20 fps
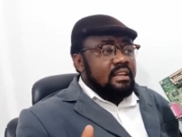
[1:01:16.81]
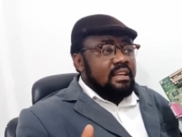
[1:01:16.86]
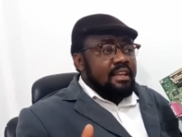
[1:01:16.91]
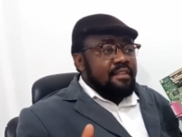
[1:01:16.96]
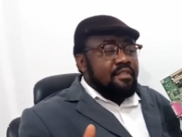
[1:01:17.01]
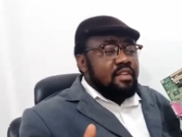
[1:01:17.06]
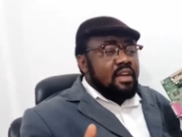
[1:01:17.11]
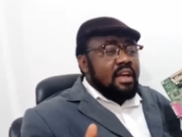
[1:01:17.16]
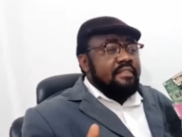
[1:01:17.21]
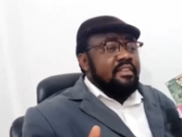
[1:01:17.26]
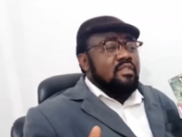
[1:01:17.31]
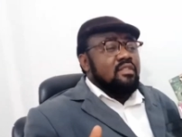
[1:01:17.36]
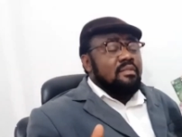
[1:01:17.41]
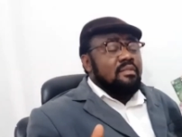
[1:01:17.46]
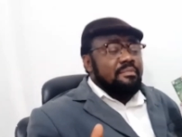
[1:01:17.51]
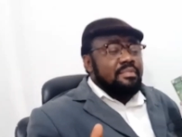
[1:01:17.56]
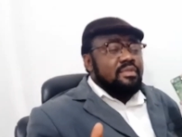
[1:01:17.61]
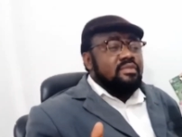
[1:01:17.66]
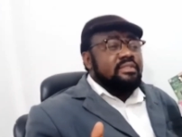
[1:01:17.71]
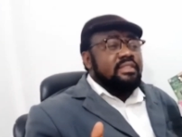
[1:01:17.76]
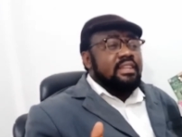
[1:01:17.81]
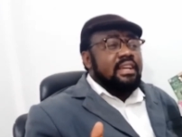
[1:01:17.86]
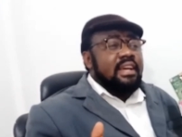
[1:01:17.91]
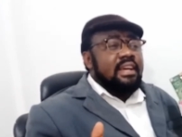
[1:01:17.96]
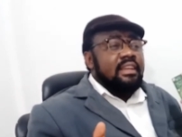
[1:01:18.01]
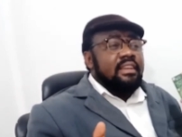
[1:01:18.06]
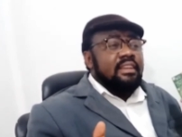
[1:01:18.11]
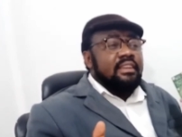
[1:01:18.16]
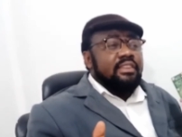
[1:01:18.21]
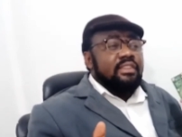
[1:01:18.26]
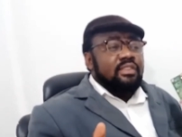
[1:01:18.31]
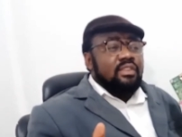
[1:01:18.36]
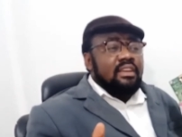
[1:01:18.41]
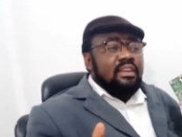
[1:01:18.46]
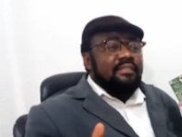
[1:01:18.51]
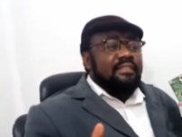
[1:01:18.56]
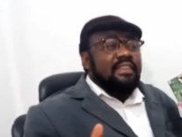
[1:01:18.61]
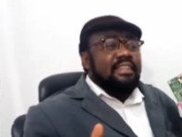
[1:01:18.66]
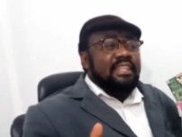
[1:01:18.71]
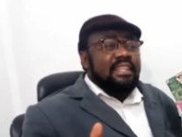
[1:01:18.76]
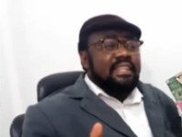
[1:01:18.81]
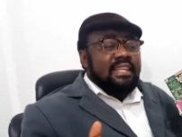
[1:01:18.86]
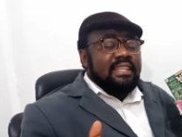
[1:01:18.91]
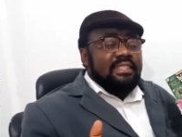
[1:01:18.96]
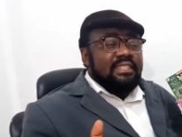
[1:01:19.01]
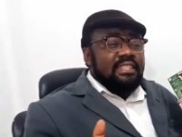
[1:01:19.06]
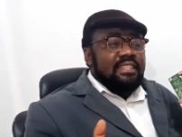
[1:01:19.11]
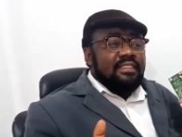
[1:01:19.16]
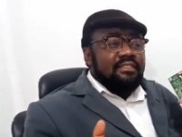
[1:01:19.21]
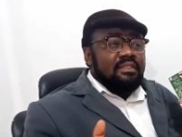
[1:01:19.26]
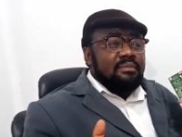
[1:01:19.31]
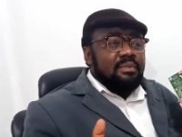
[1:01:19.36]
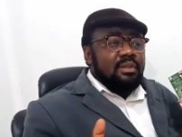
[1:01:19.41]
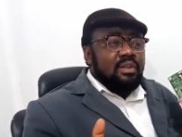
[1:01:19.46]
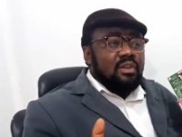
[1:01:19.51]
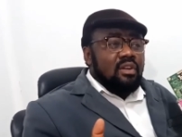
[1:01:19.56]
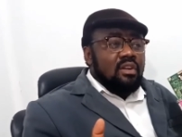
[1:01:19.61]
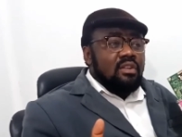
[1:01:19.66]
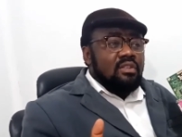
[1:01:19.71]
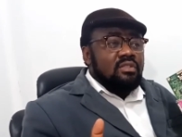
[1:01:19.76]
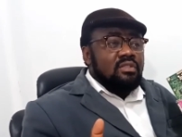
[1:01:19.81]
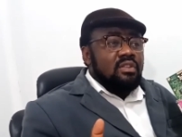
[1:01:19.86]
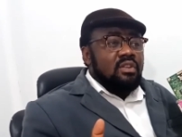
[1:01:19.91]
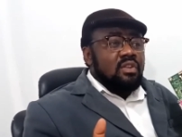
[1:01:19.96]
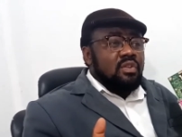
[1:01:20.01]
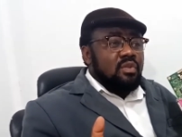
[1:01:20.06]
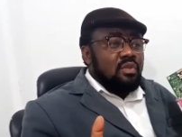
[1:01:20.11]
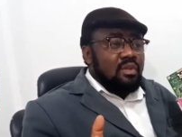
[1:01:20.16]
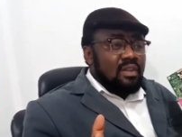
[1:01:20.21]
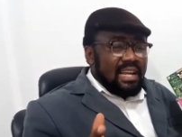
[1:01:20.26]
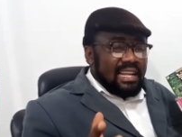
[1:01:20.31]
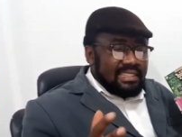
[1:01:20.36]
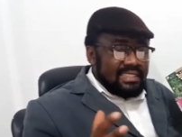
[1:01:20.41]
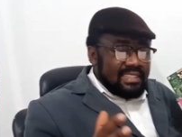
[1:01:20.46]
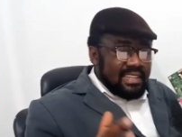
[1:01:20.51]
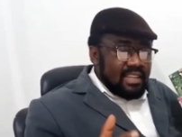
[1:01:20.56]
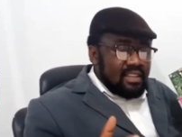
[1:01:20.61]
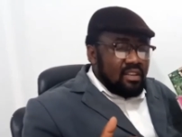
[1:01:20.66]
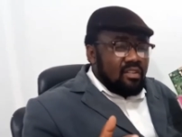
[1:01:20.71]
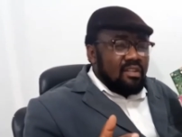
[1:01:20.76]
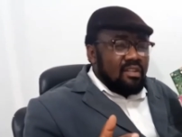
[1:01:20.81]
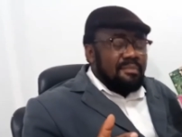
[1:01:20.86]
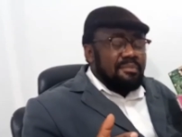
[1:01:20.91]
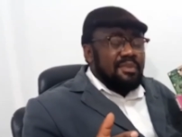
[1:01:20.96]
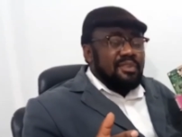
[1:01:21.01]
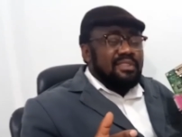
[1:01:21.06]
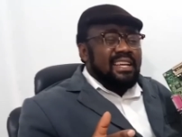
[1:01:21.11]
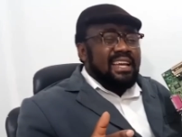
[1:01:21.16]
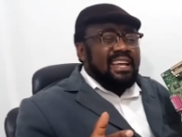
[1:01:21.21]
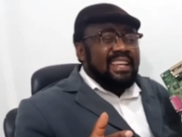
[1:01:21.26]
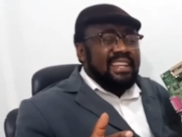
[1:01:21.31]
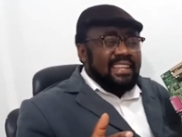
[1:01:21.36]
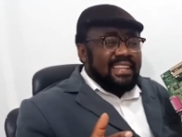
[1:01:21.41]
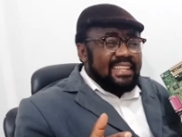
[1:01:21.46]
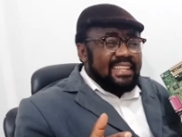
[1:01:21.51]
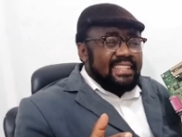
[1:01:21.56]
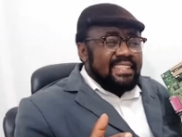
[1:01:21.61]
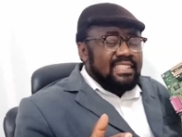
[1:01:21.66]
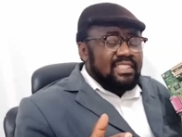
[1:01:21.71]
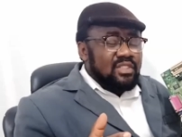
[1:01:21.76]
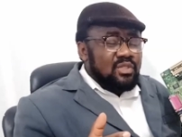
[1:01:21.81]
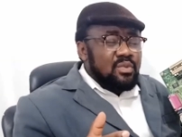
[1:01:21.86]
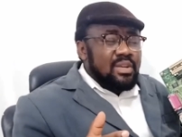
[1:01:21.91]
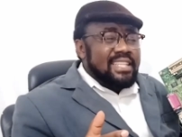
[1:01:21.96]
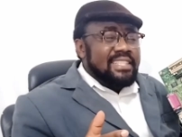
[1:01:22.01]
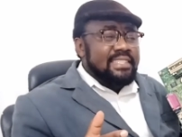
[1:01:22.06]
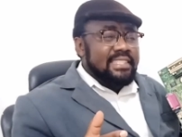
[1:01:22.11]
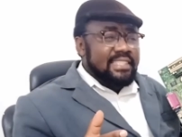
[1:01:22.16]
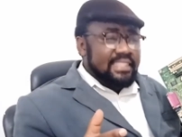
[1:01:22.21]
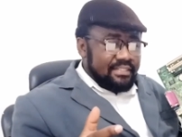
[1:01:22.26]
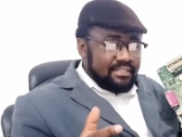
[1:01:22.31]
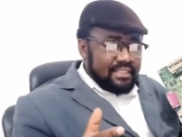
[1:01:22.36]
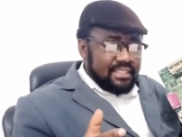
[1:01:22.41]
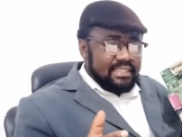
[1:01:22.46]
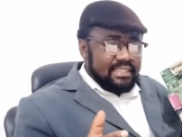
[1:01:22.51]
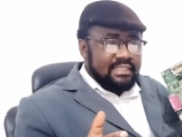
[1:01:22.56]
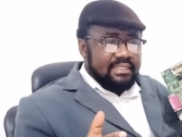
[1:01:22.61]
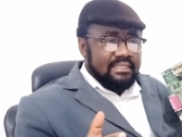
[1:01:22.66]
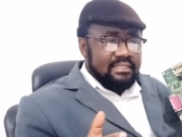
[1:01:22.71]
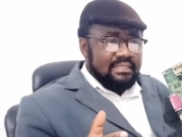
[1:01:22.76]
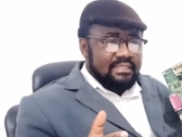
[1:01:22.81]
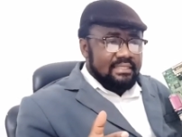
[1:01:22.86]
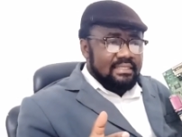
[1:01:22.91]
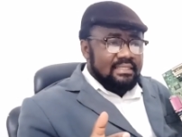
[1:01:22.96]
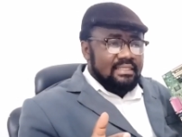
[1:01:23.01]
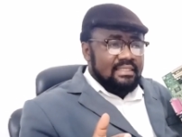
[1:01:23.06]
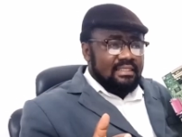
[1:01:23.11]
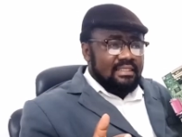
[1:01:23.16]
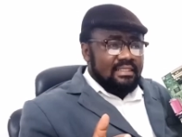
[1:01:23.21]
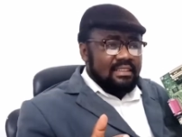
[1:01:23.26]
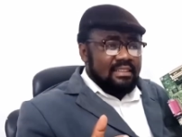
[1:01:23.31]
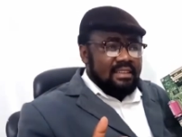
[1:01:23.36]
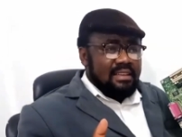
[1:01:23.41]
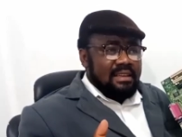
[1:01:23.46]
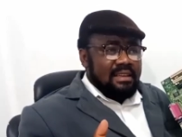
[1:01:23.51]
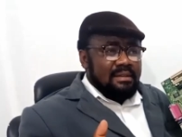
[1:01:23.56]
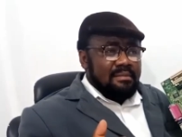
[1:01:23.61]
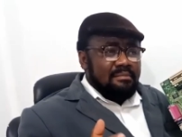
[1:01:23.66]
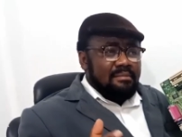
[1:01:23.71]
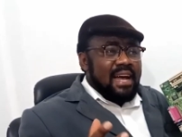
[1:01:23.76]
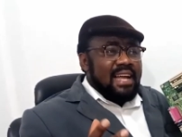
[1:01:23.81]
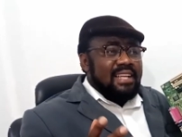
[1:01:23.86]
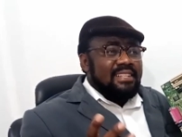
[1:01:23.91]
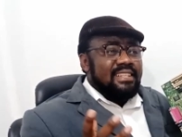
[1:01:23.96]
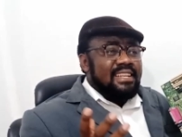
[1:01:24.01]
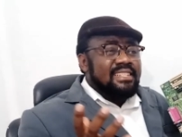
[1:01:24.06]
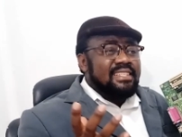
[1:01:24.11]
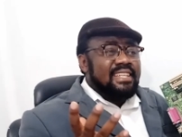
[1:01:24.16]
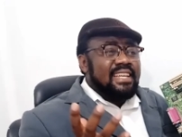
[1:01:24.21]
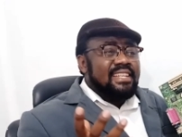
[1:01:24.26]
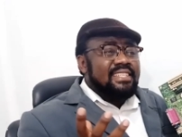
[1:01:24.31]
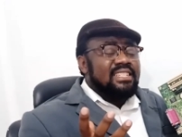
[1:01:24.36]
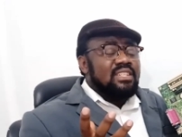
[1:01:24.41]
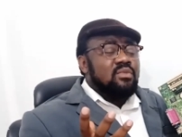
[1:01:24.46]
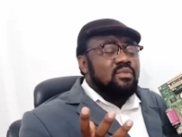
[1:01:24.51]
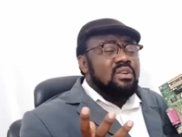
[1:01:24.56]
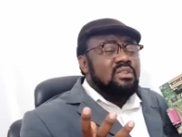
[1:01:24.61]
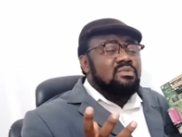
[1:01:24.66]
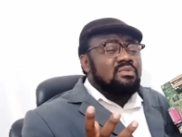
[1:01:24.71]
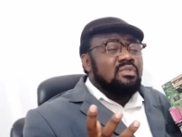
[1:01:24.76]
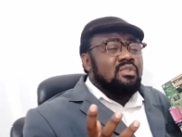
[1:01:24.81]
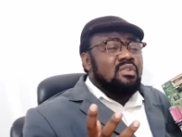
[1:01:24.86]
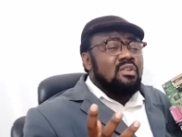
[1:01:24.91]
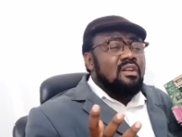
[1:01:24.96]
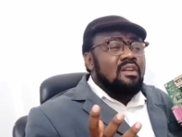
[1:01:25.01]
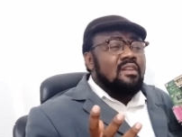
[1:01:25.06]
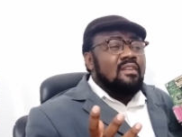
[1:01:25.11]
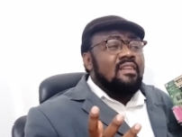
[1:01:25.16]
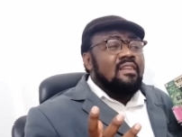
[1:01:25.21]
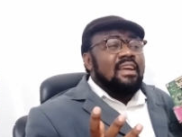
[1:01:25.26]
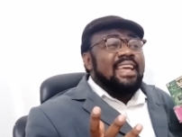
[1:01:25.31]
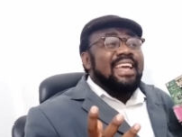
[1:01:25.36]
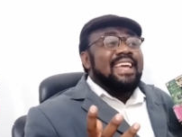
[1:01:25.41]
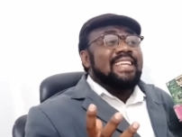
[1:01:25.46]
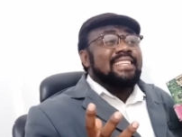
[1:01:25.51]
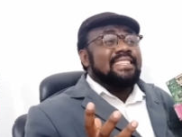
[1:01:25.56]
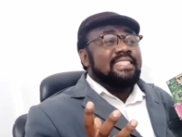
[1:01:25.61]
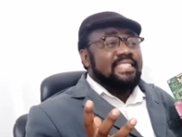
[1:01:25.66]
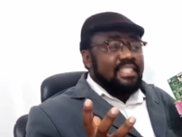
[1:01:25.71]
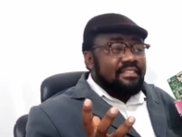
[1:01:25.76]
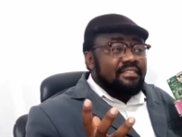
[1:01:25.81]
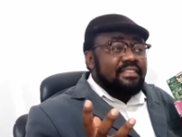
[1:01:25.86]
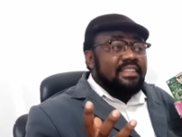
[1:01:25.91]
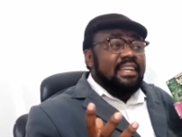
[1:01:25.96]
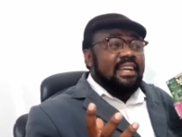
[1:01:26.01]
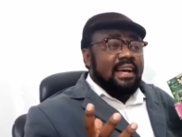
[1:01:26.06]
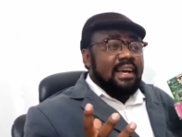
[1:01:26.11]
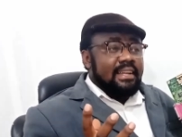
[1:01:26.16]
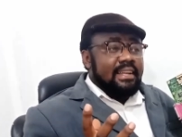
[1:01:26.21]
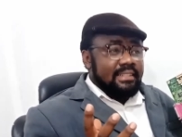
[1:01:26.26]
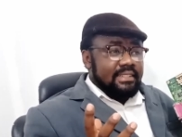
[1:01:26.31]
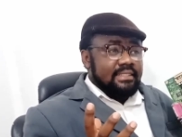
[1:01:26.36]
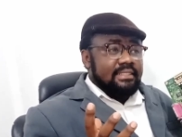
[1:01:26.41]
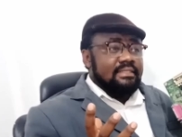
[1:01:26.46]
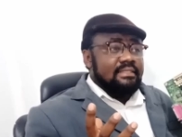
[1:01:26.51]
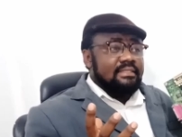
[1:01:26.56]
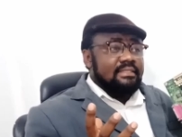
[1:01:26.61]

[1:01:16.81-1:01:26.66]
If you have a computer, you don't even need a TV because you can turn your computer into a TV by just getting what we call a TV card.